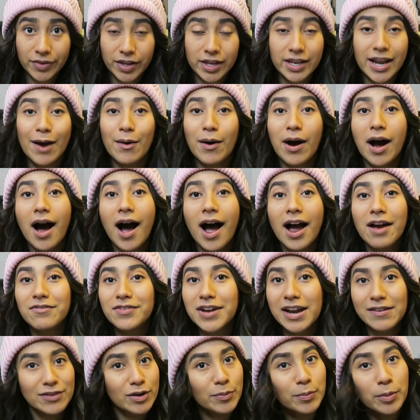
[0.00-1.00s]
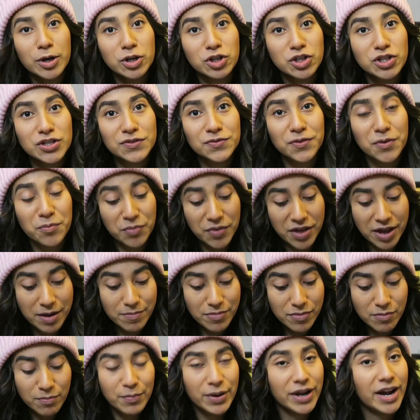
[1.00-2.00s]
Now, I've never purchased from
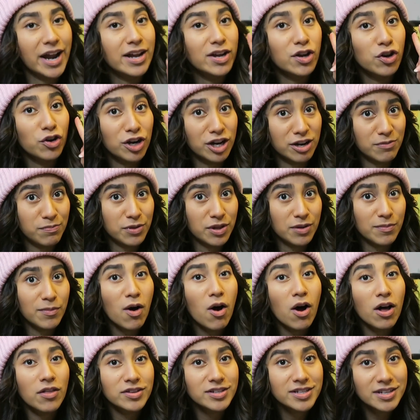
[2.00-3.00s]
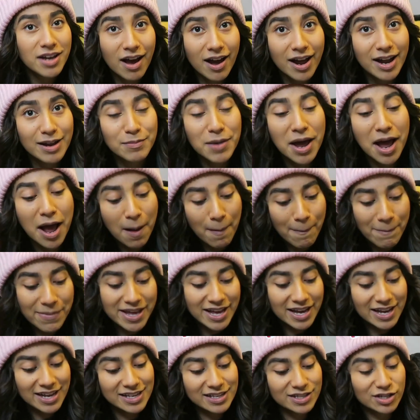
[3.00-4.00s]
them, but I creep them all the time
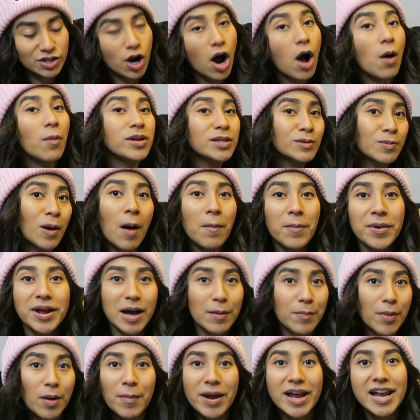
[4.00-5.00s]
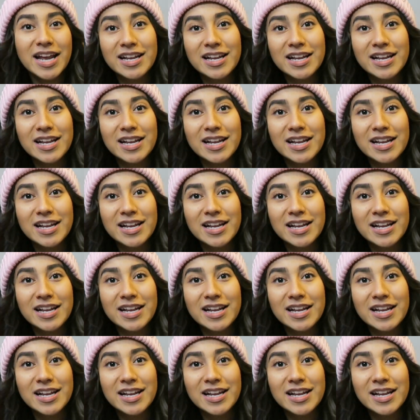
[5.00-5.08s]
because they're always popping up on my